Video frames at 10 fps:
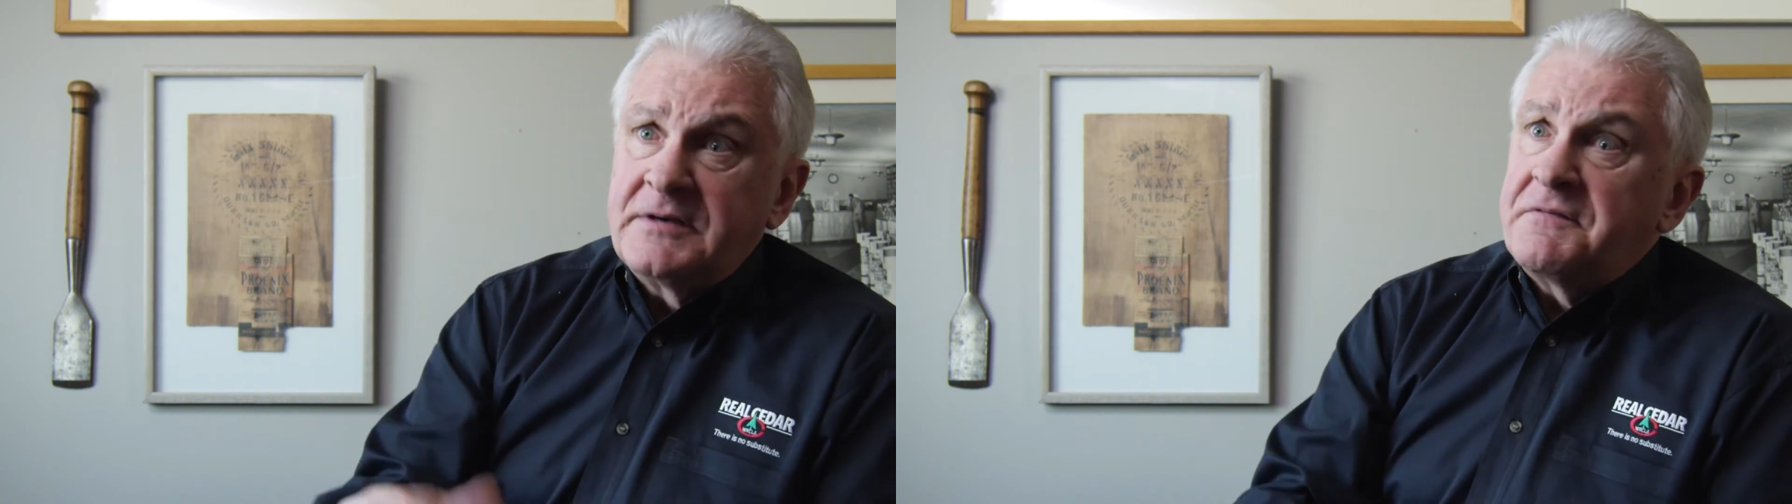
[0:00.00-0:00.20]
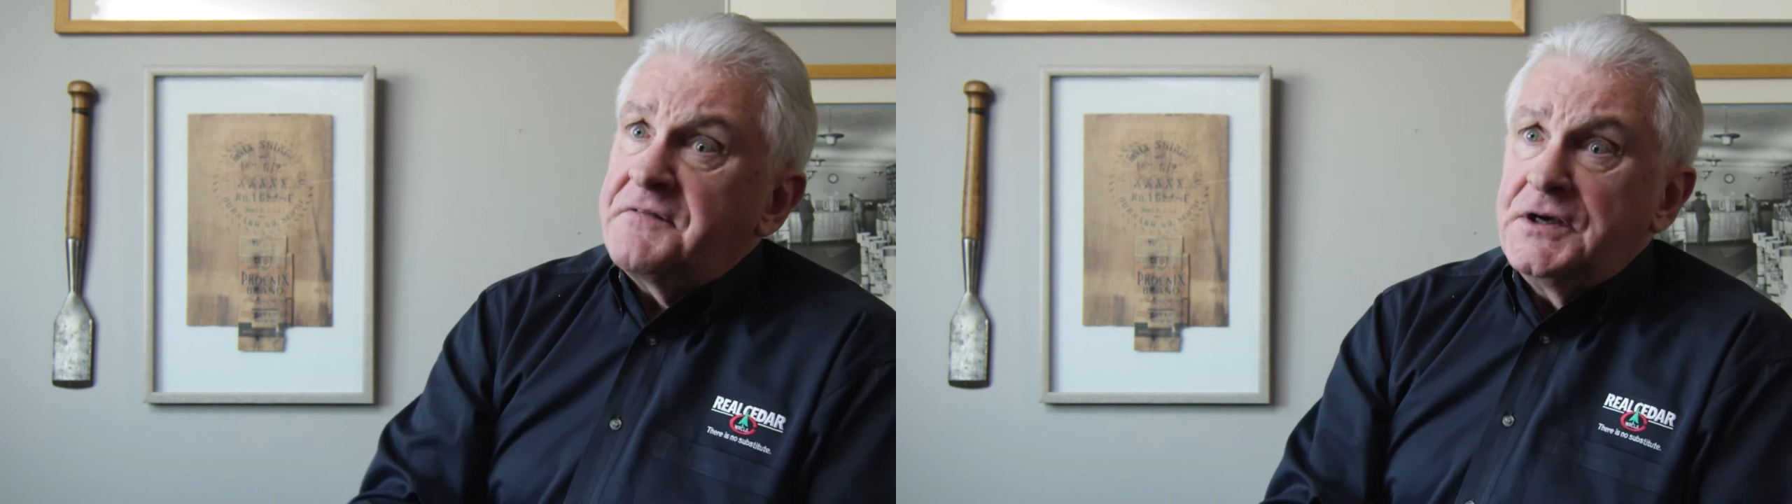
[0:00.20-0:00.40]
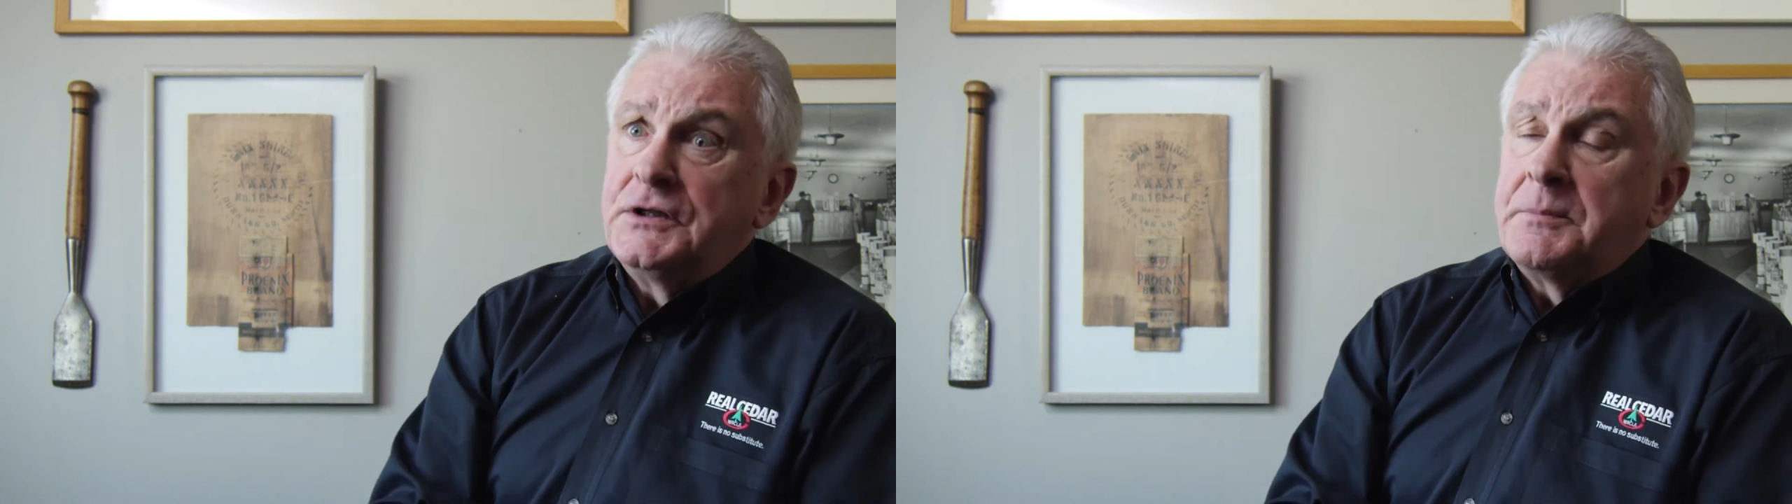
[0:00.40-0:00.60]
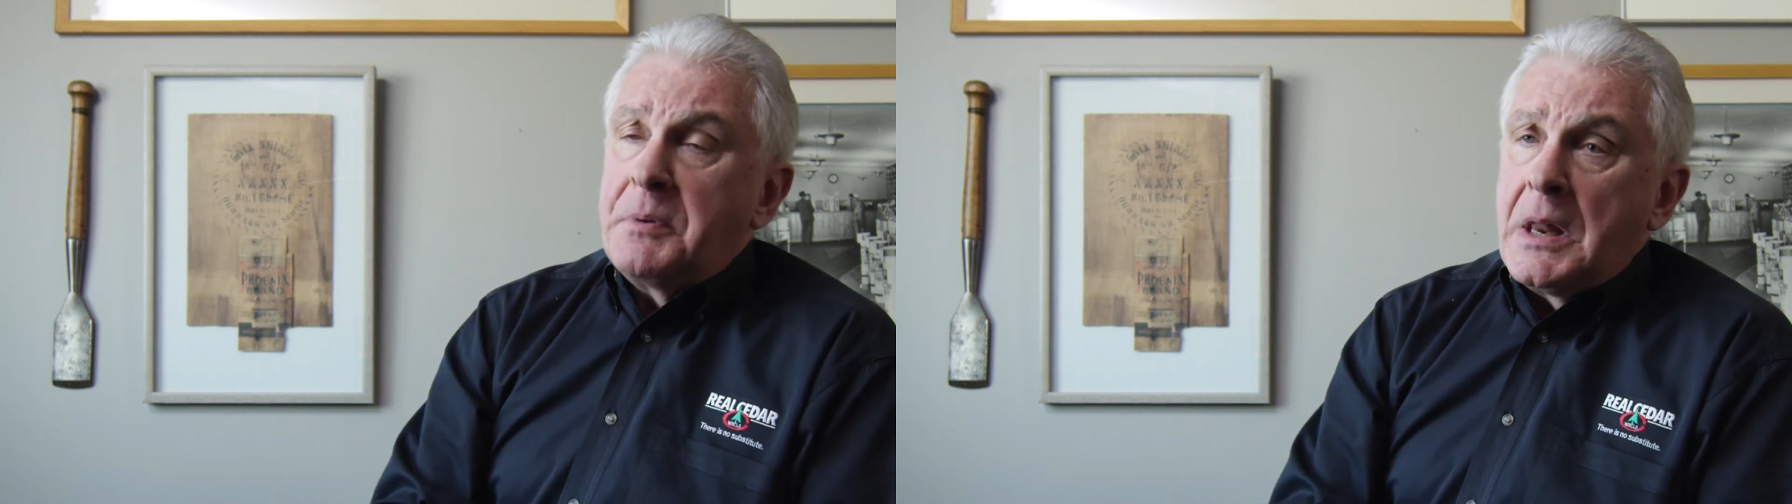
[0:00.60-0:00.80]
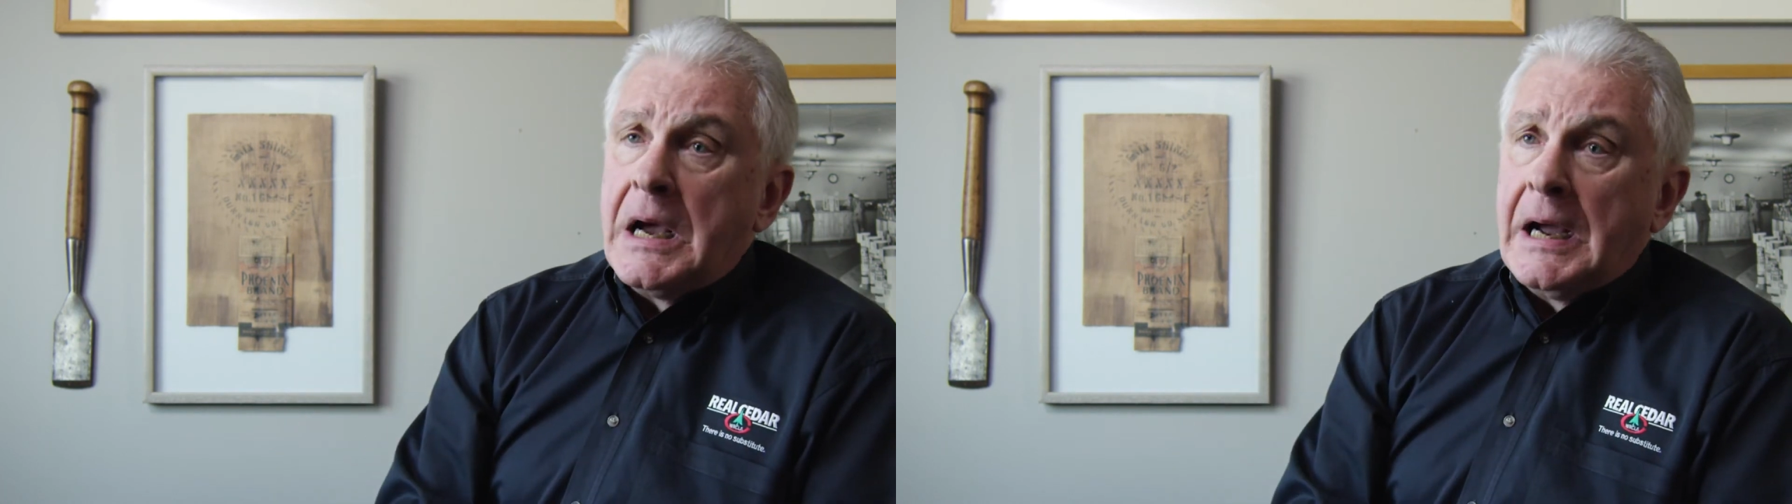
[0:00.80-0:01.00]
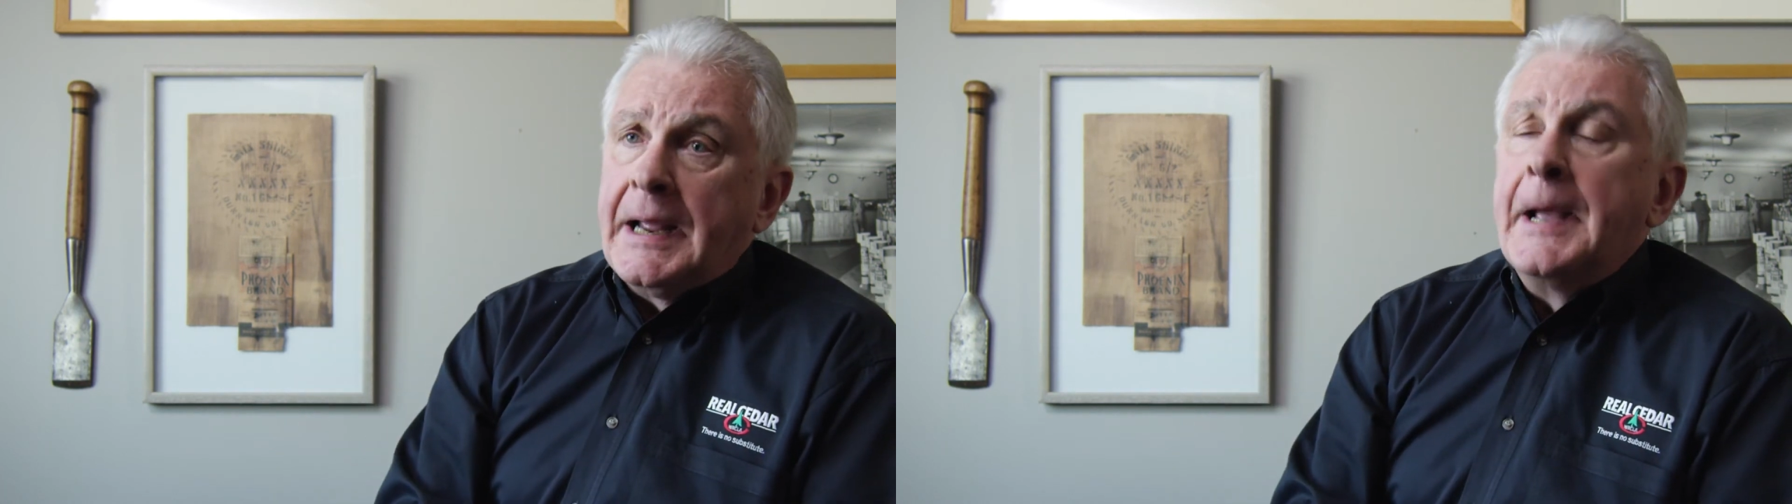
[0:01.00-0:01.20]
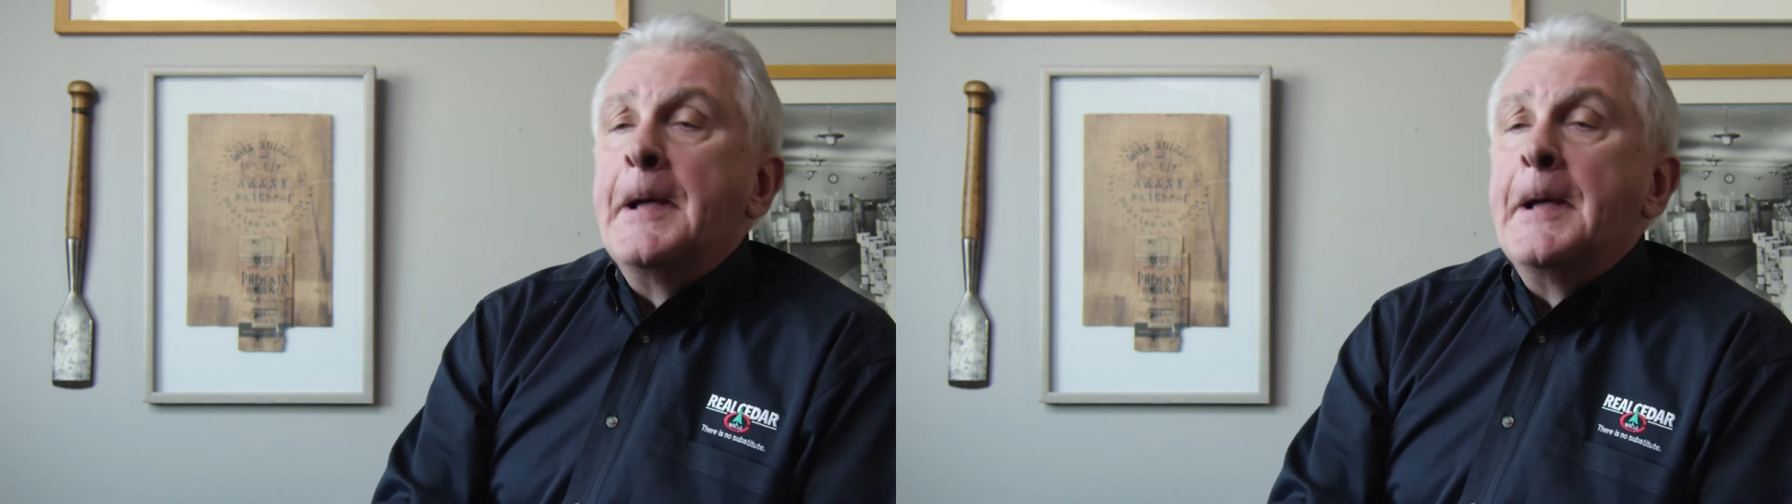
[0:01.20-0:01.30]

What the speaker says: to field apply